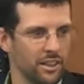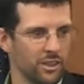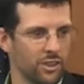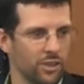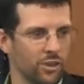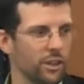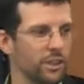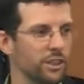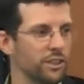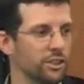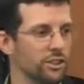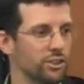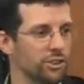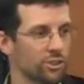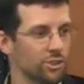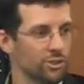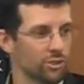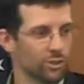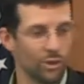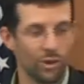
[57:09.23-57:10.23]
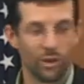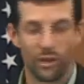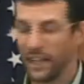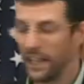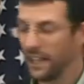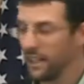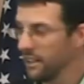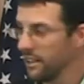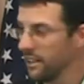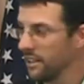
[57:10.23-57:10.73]
going to
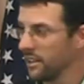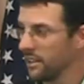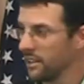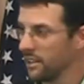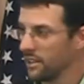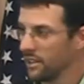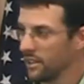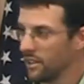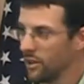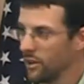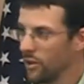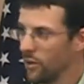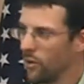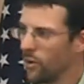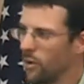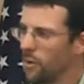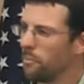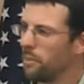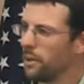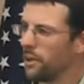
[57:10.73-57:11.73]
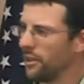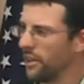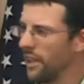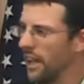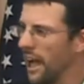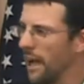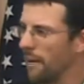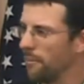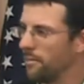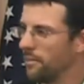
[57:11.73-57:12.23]
destroy or build
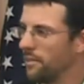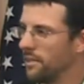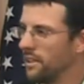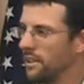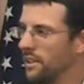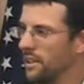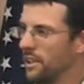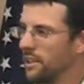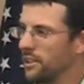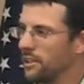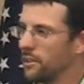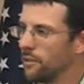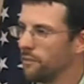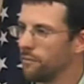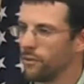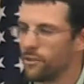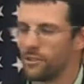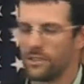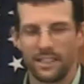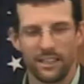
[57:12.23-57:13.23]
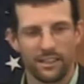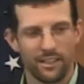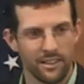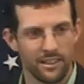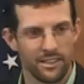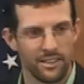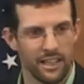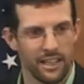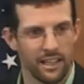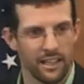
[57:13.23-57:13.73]
up the
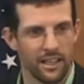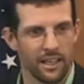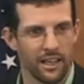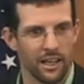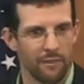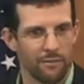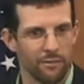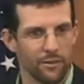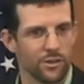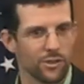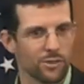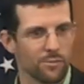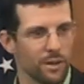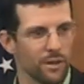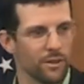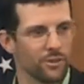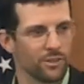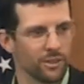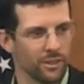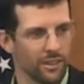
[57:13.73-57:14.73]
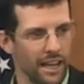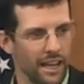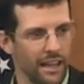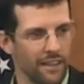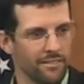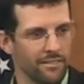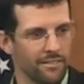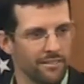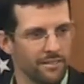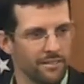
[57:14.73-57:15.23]
fertility of your spiritual life?
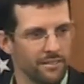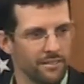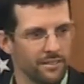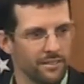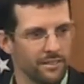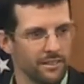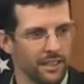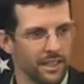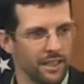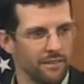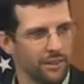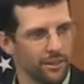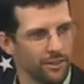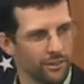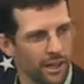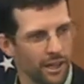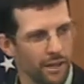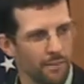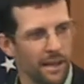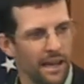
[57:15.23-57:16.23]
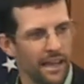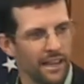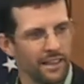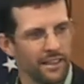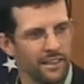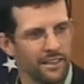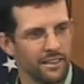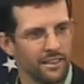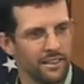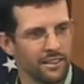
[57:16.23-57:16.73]
You thought about it
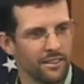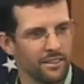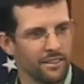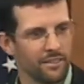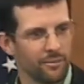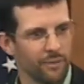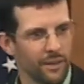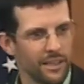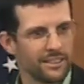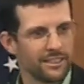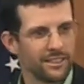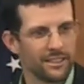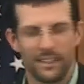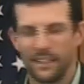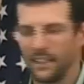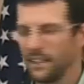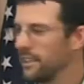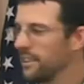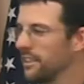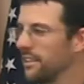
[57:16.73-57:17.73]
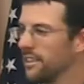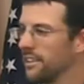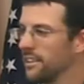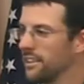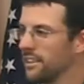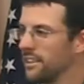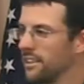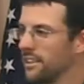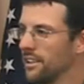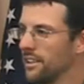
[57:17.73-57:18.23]
recently?
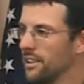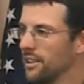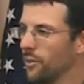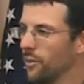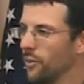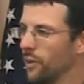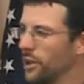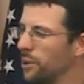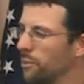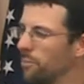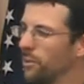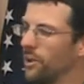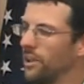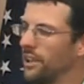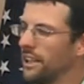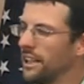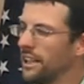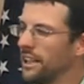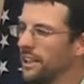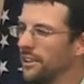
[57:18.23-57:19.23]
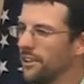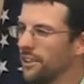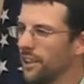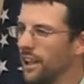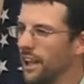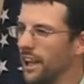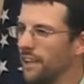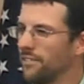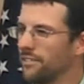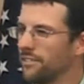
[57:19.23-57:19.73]
What are you putting into your
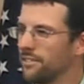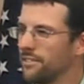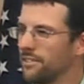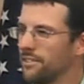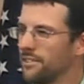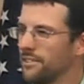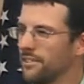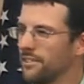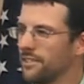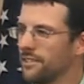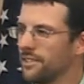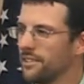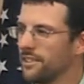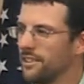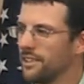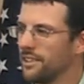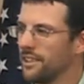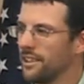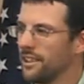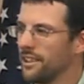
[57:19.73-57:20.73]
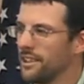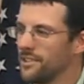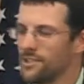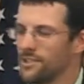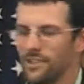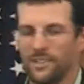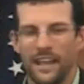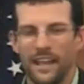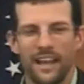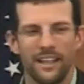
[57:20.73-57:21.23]
life?
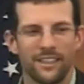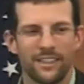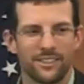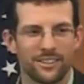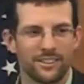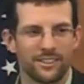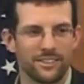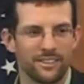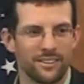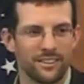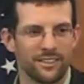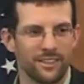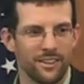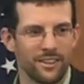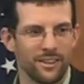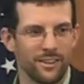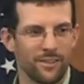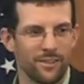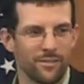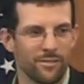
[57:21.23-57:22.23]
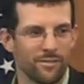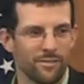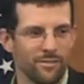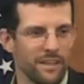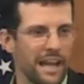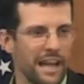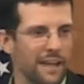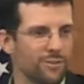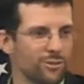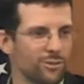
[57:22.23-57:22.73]
Synthetics?
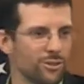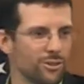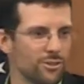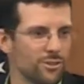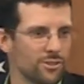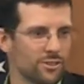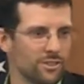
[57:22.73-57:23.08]
Naturals?